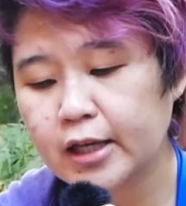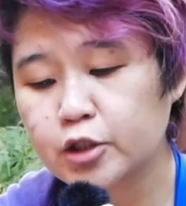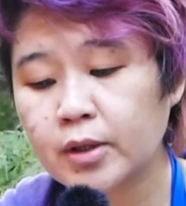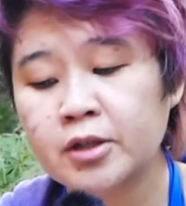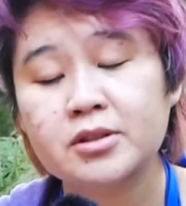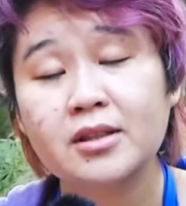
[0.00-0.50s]

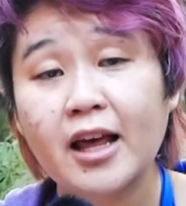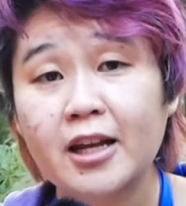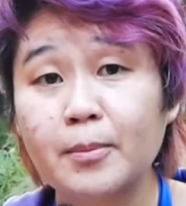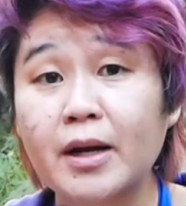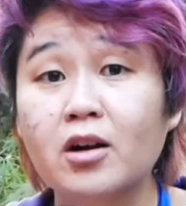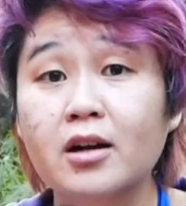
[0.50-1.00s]
Trainers in Latin
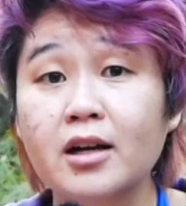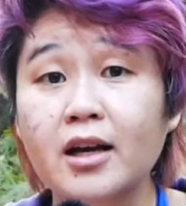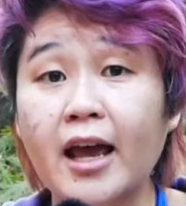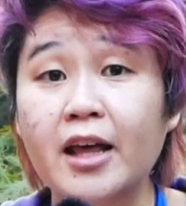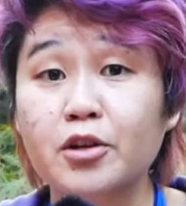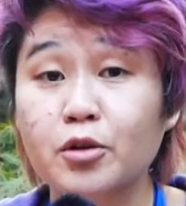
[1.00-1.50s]
America
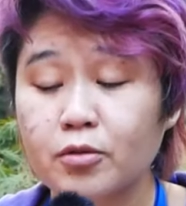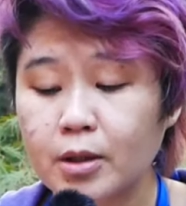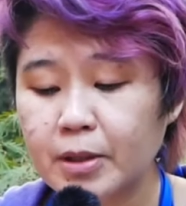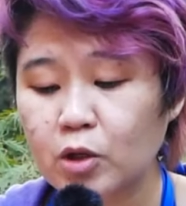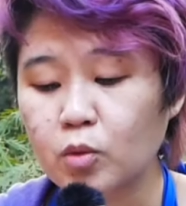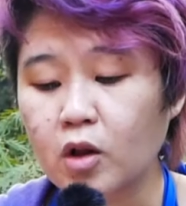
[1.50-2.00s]
and the
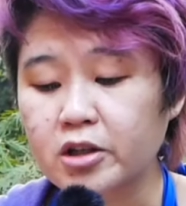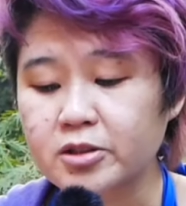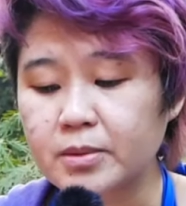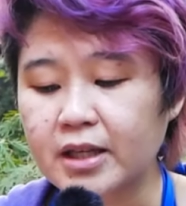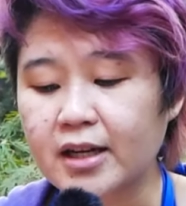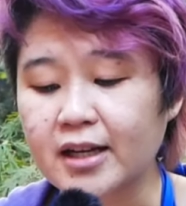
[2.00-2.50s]
Caribbean will also
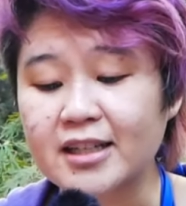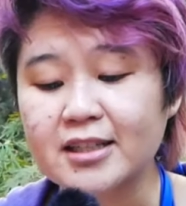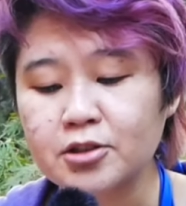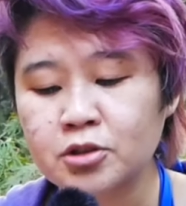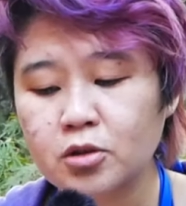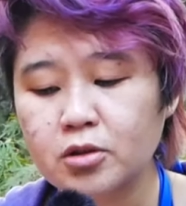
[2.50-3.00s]
be getting
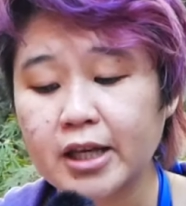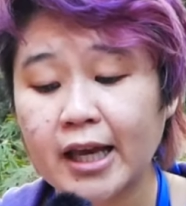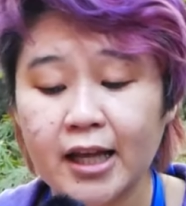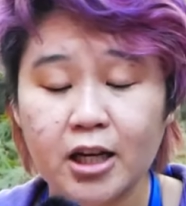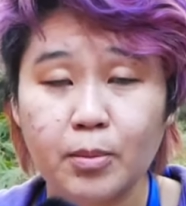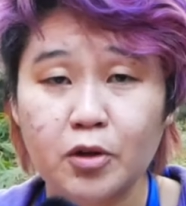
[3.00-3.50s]
additional
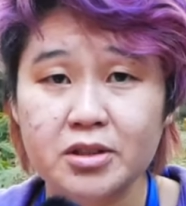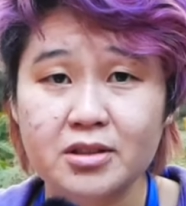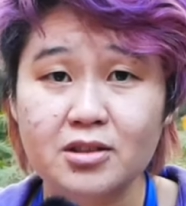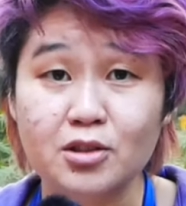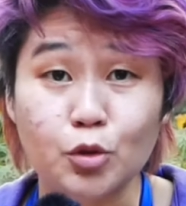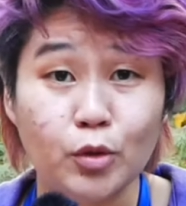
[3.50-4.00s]
candy
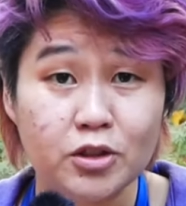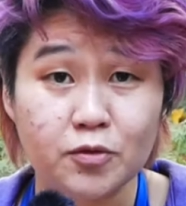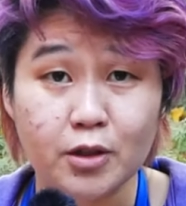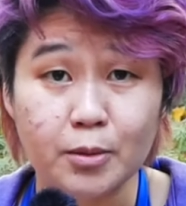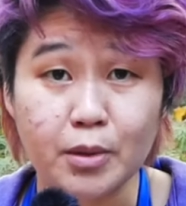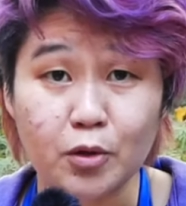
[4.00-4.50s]
bonuses and
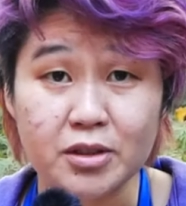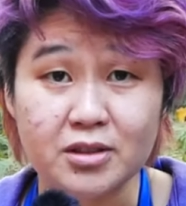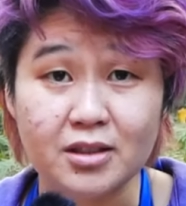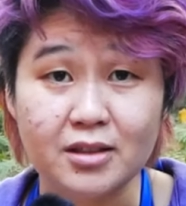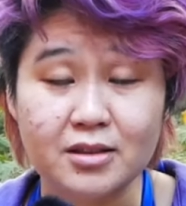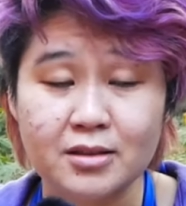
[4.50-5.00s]
transferring
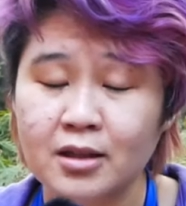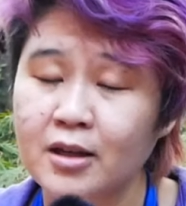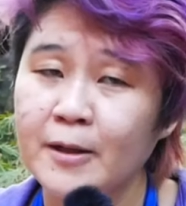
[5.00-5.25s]
bonuses